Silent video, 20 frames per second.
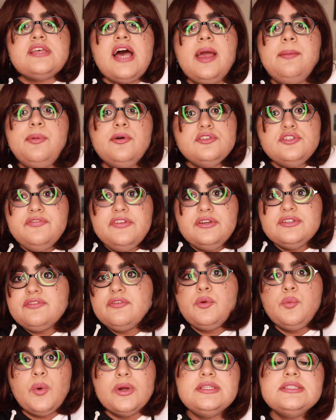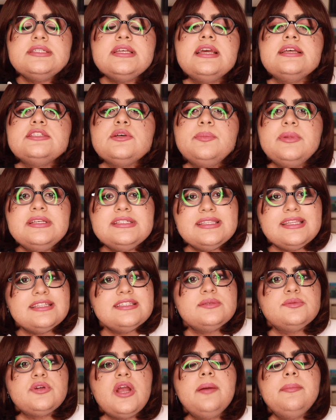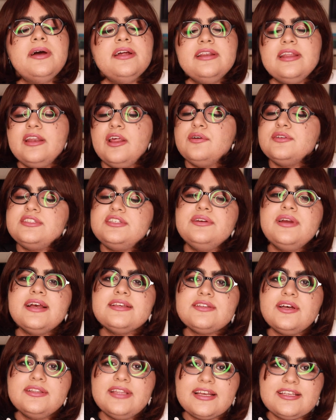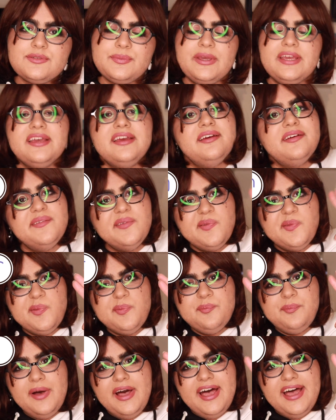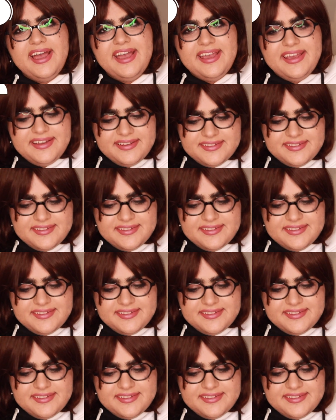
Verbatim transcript: I post new videos every Wednesday, so please hit the subscribe button, and I'll see you guys all next week. Bye!